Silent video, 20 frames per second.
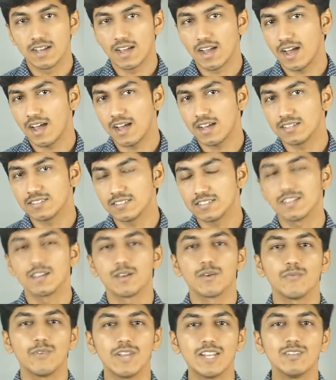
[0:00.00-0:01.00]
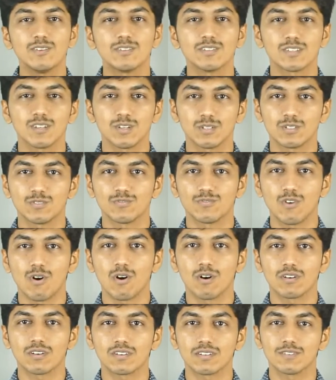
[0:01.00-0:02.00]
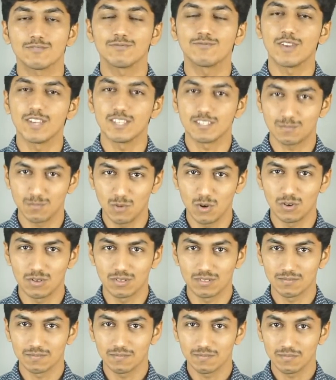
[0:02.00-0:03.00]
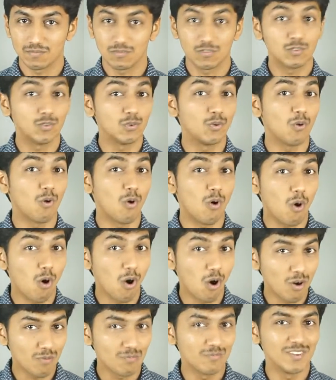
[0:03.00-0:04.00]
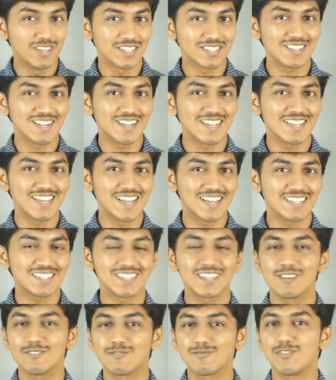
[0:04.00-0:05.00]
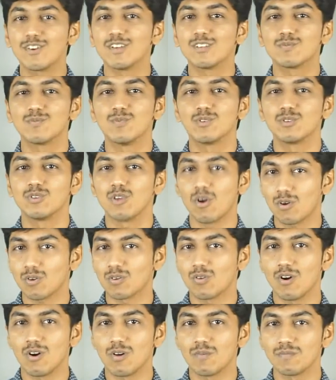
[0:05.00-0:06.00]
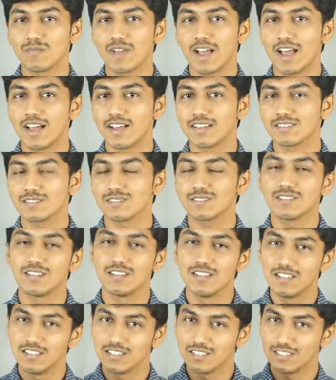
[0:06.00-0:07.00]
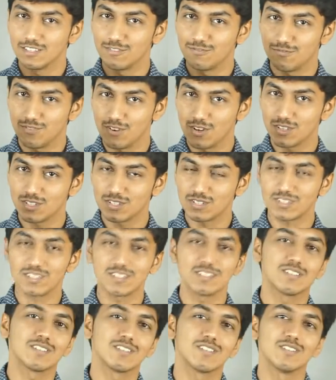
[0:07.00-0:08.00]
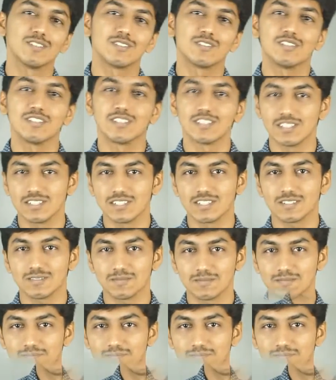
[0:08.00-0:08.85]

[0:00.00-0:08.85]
and when you search for Facebook, you obviously get facebook.com as the first search result.